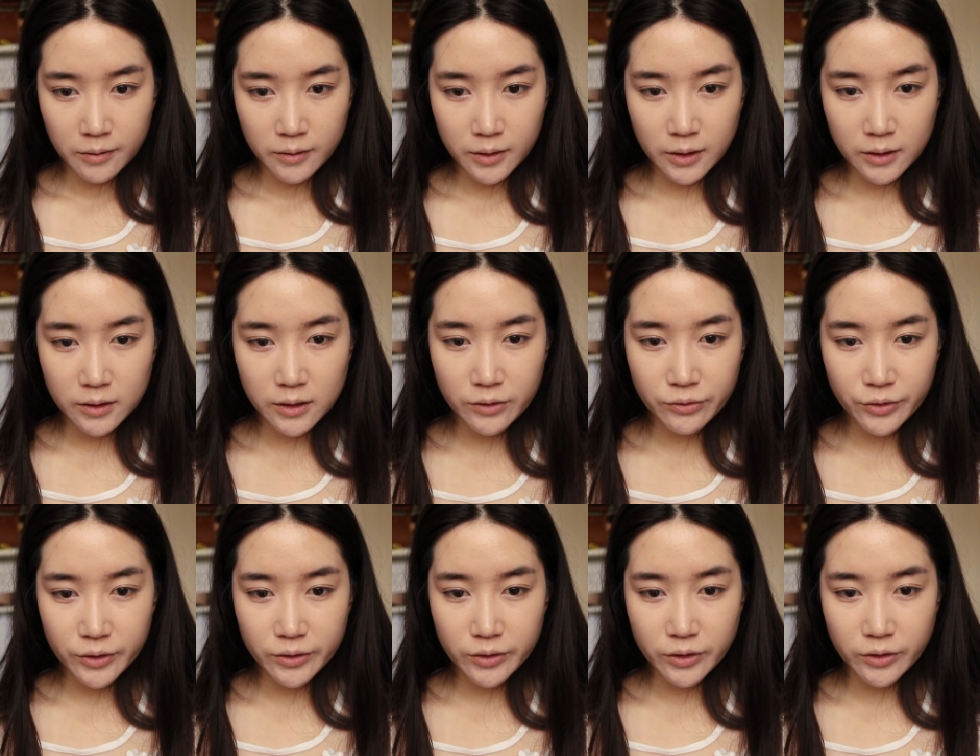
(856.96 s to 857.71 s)
the
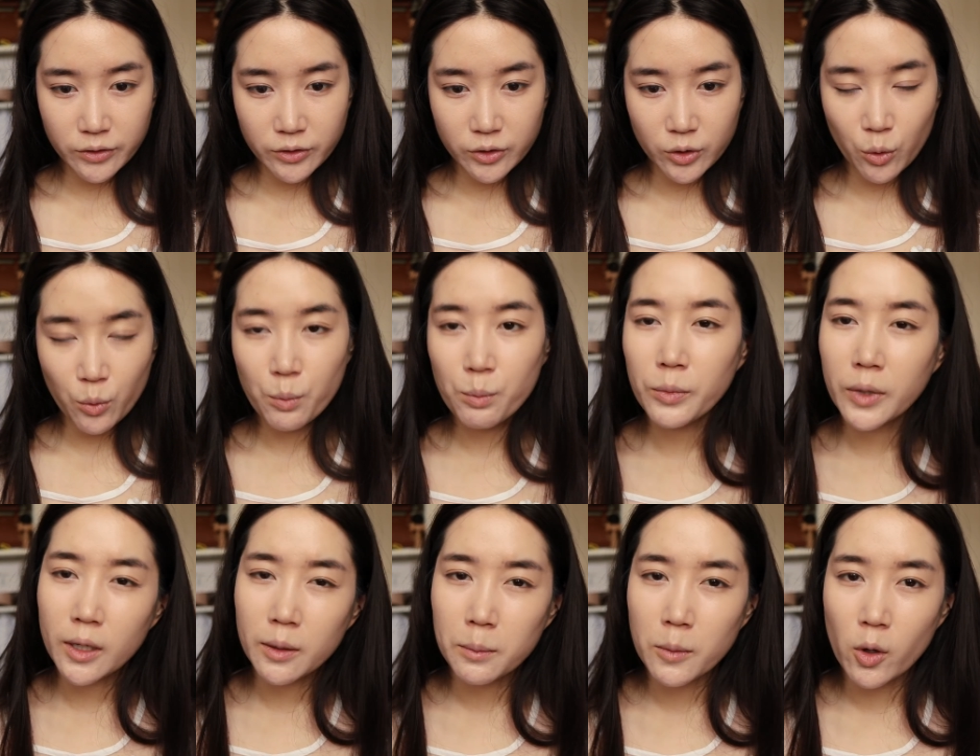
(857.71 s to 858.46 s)
difference is so
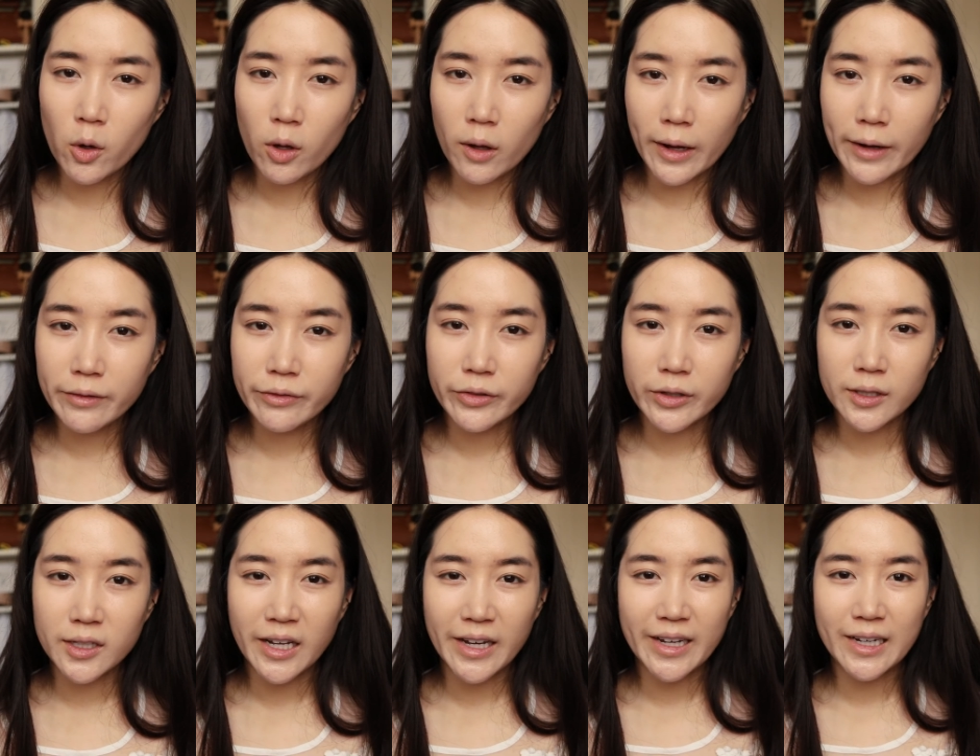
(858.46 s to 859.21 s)
minimal. I
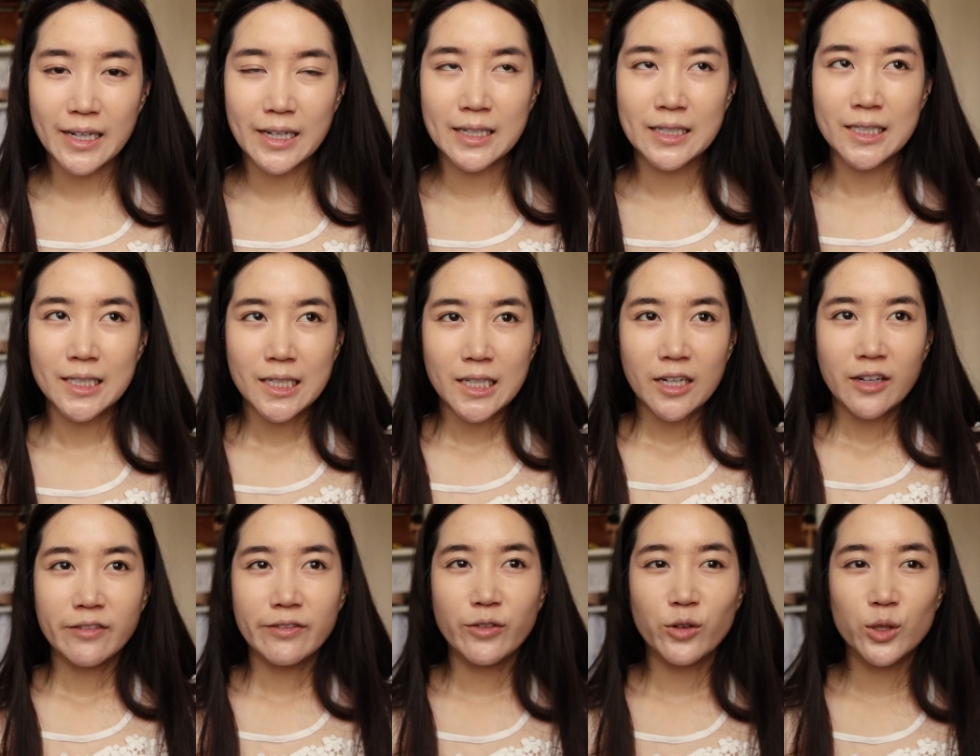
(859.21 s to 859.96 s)
feel like
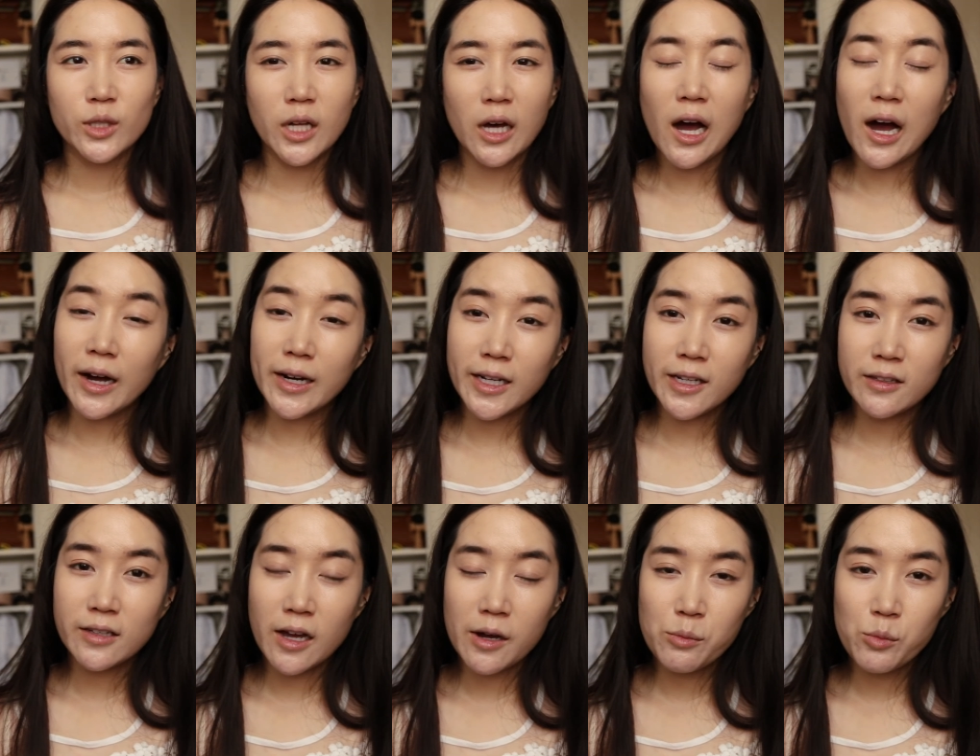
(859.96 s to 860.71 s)
for the
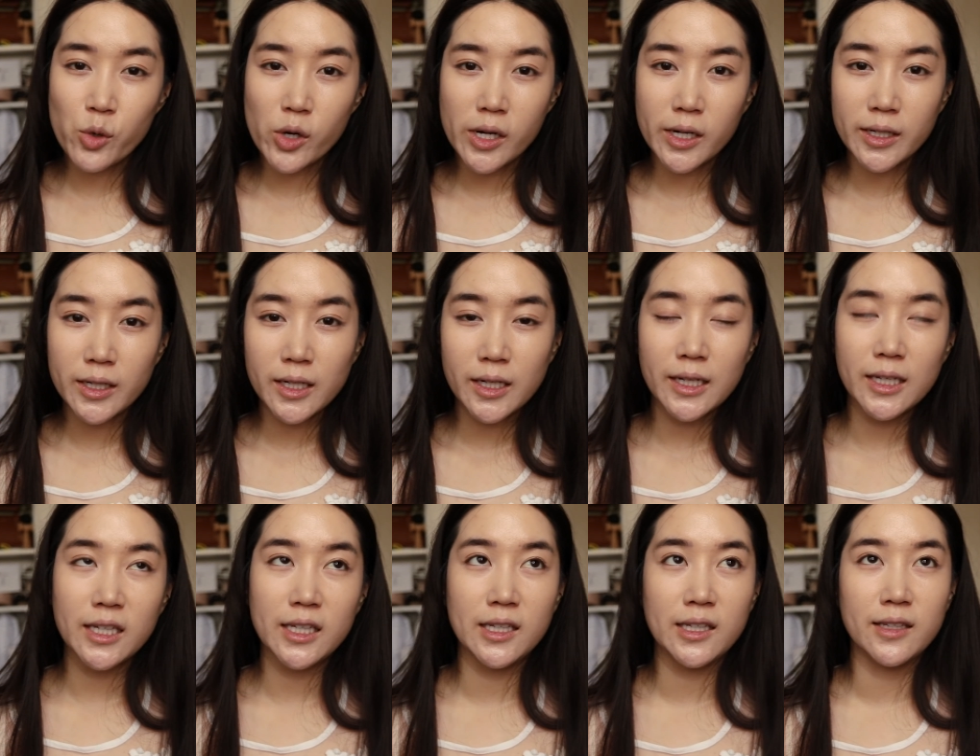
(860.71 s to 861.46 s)
Aritaum one
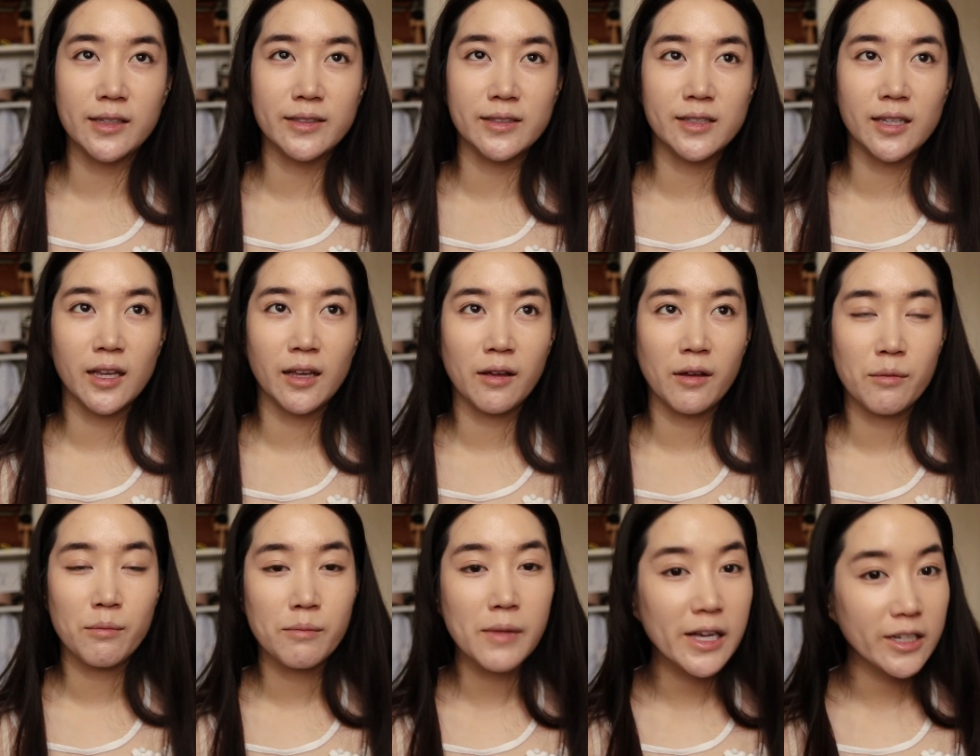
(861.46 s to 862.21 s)
is
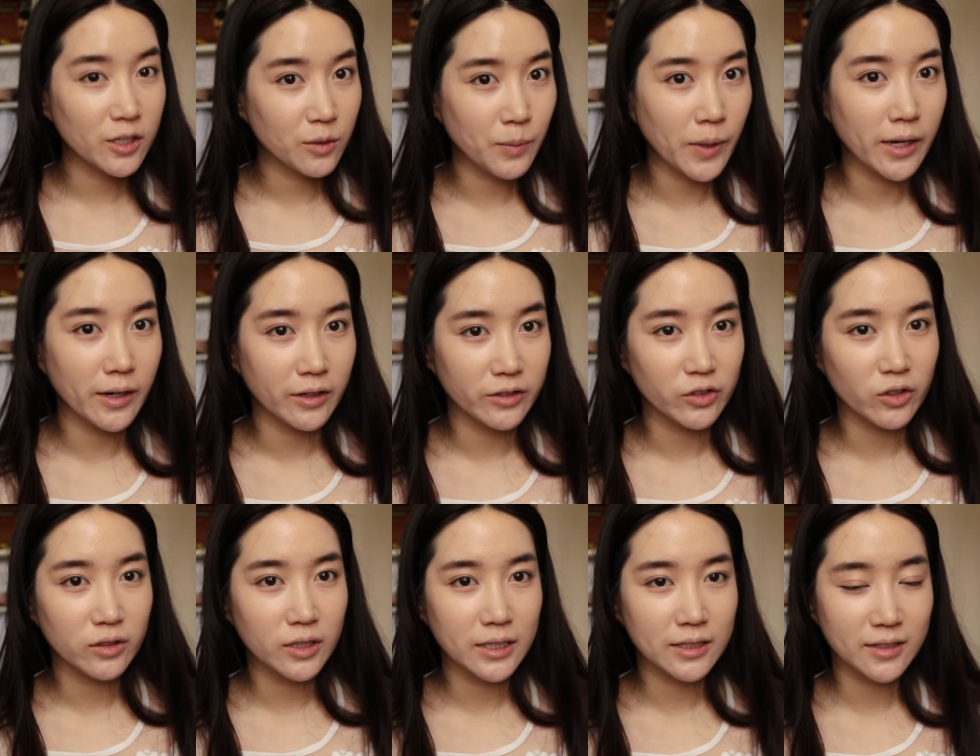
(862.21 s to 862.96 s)
much better.
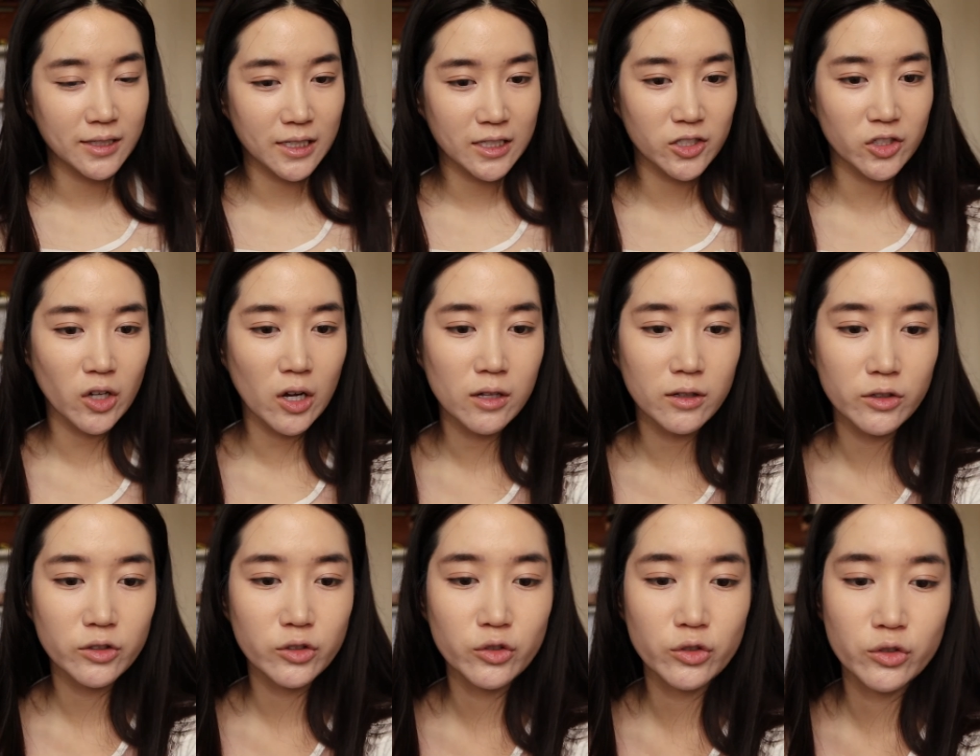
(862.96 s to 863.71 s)
It's only
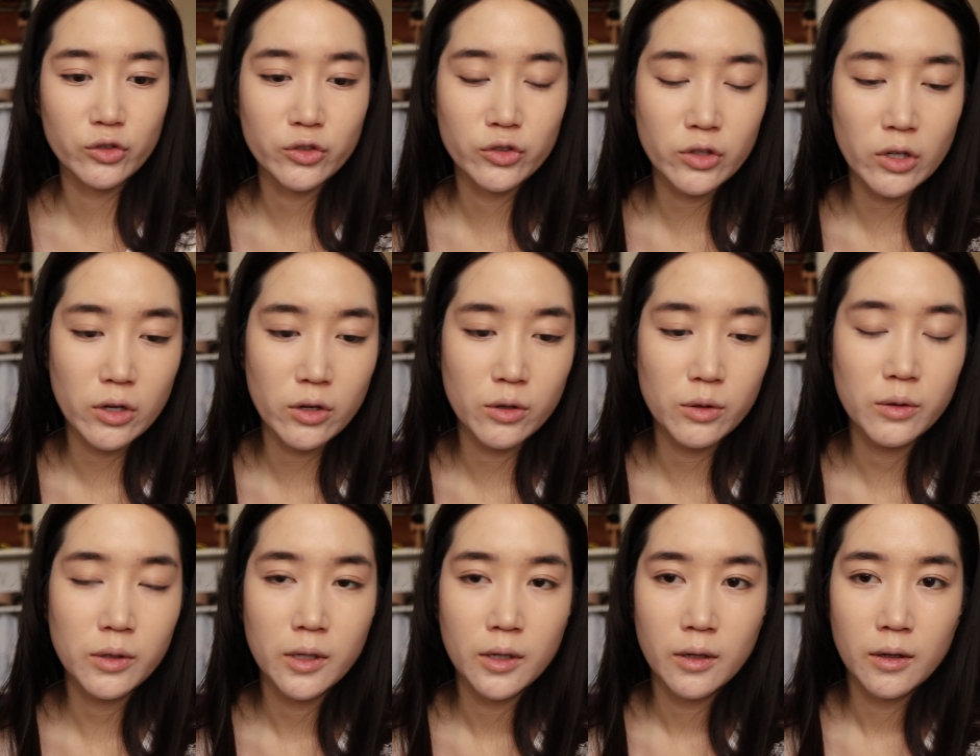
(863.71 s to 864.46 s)
$6 or
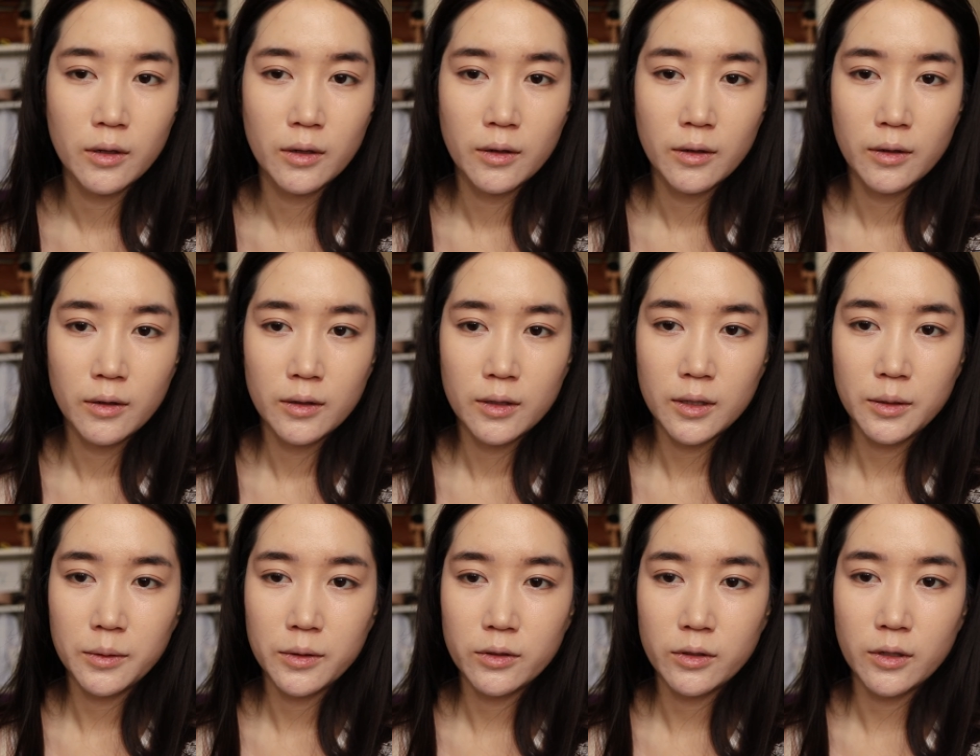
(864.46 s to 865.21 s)
so.
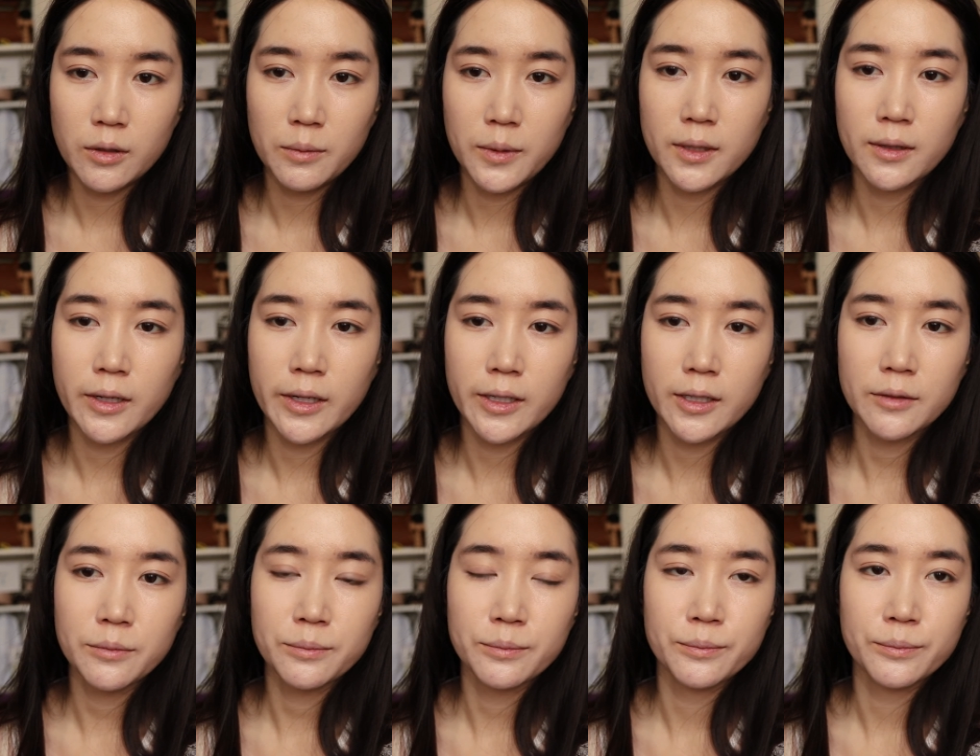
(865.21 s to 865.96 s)
Let me turn on my
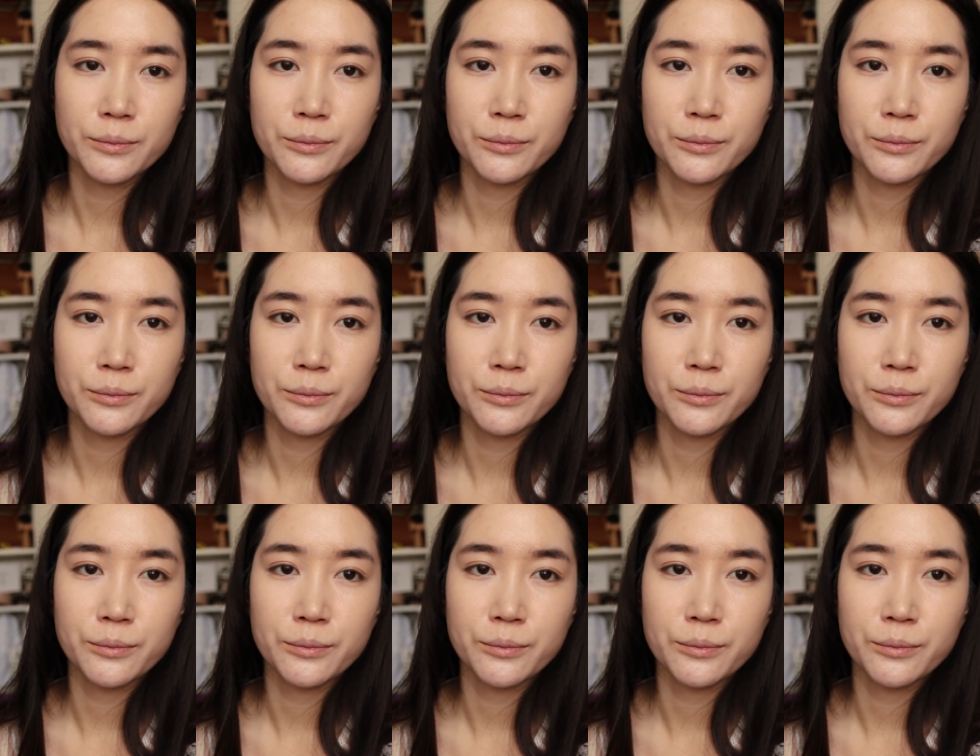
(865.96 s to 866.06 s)
lighting.